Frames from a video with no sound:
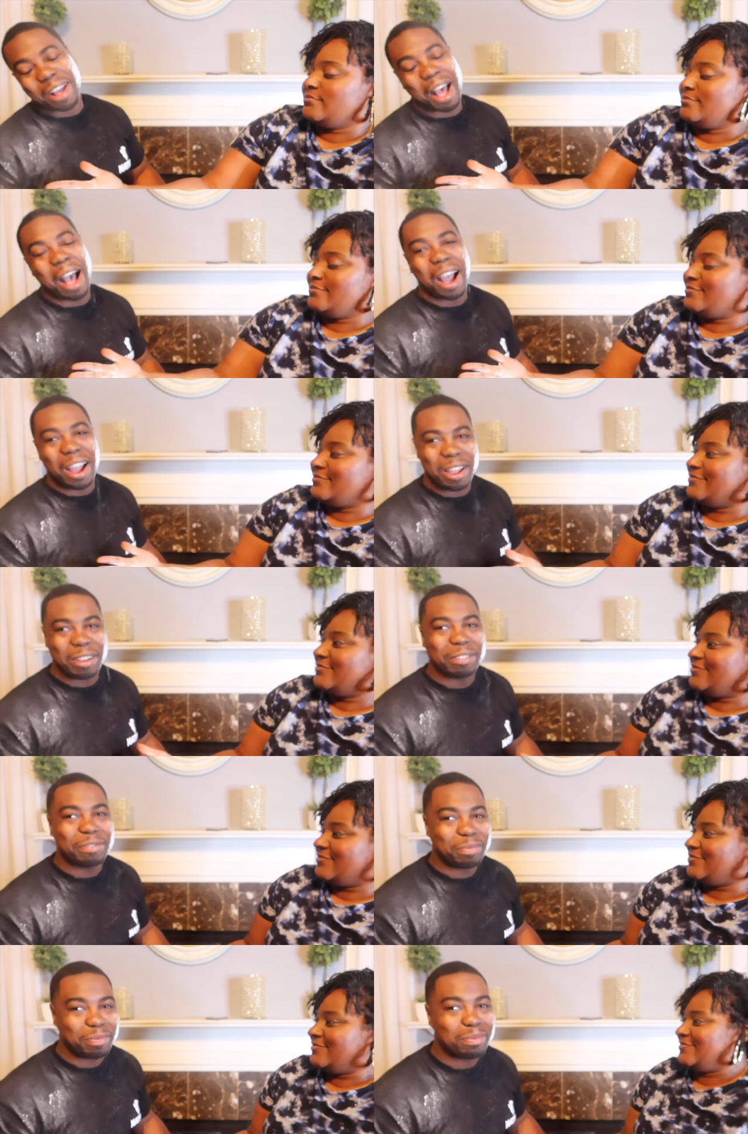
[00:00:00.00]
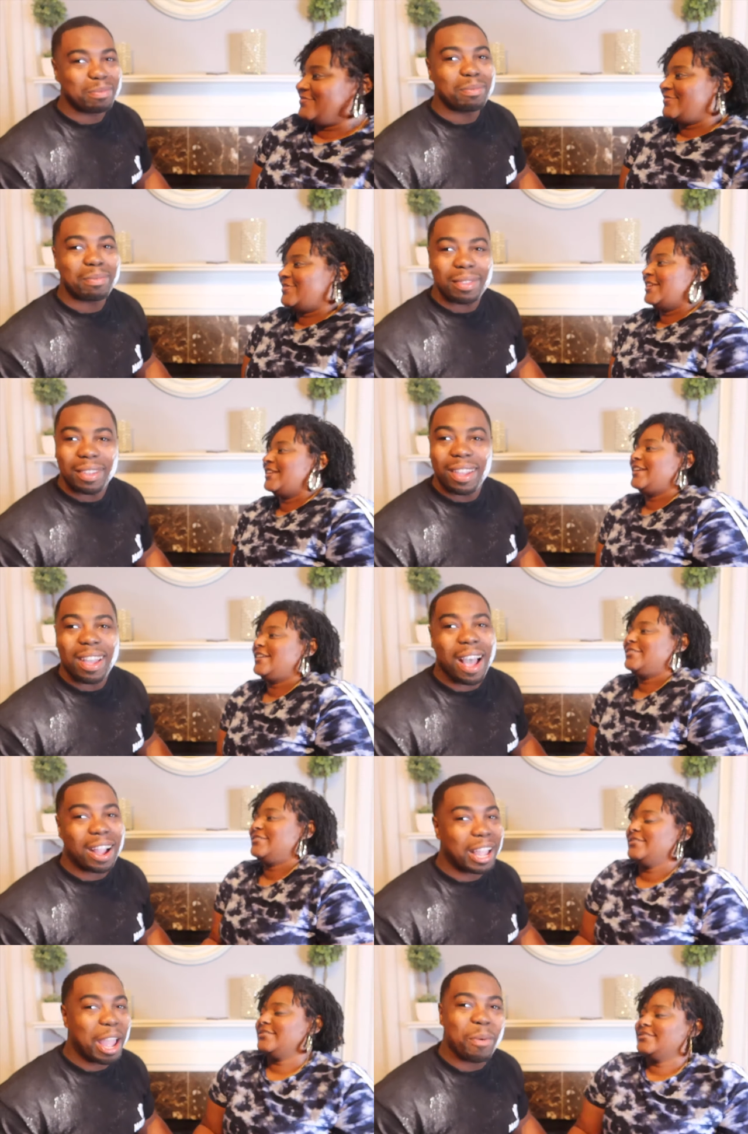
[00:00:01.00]
Speaker 1: right. Look at that.
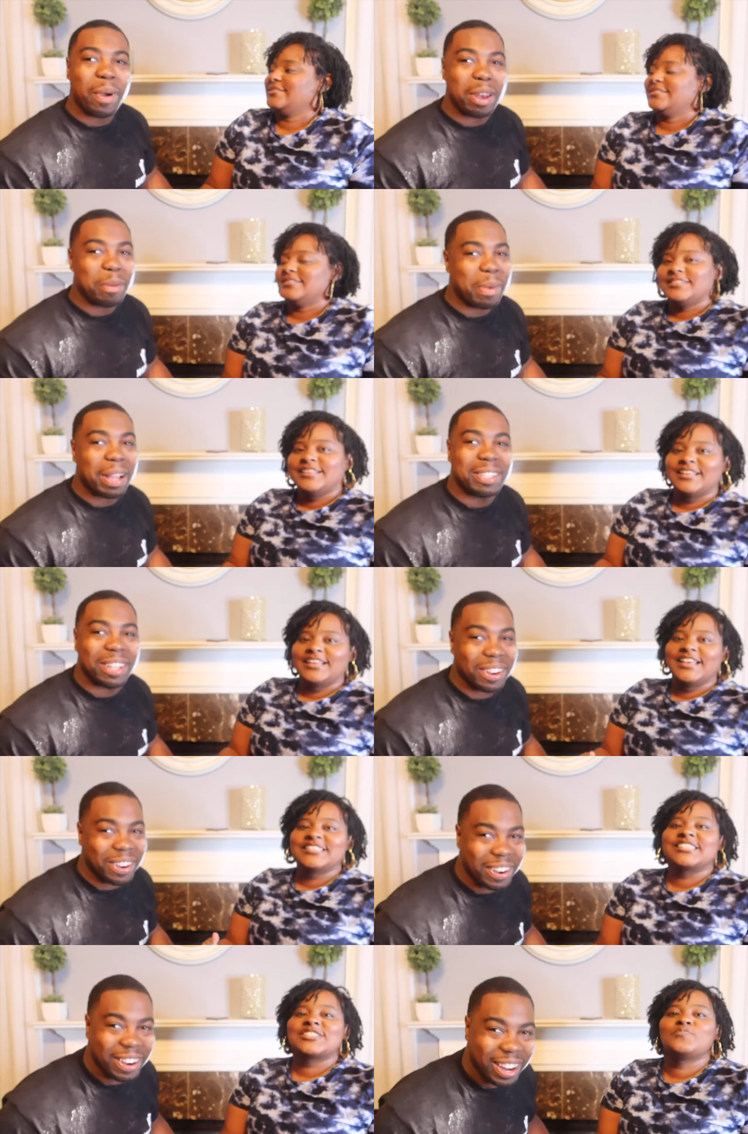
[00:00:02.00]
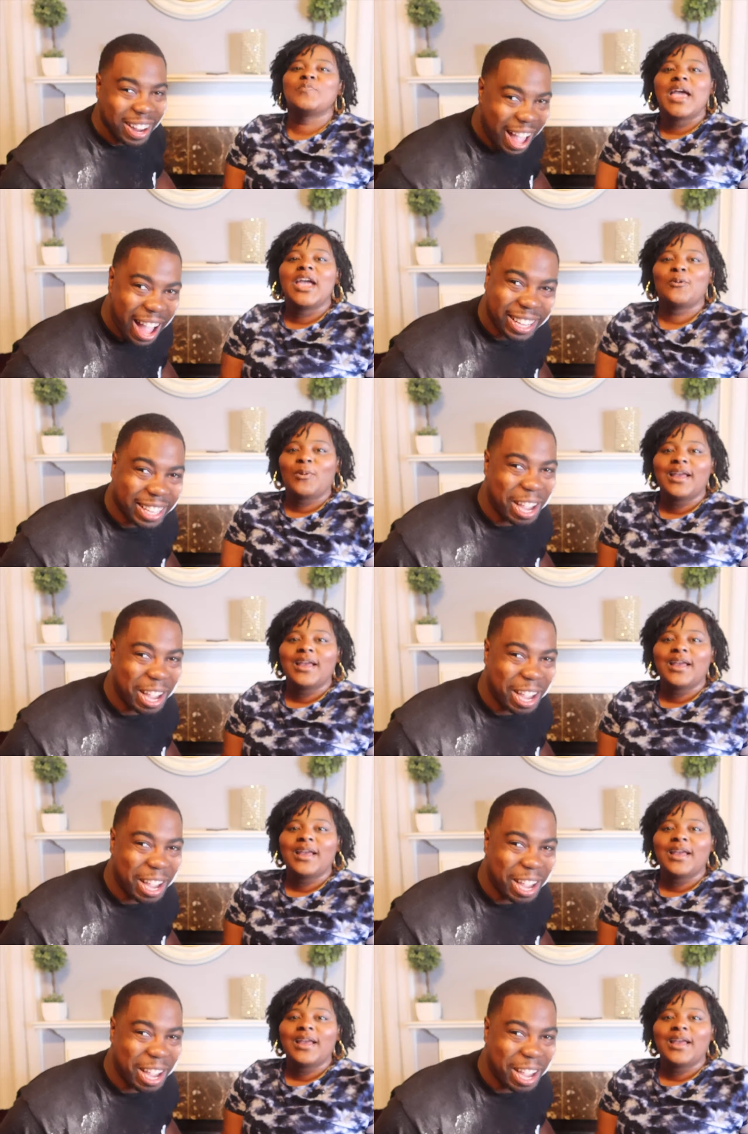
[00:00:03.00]
I can't wait to my turn. That's a smack right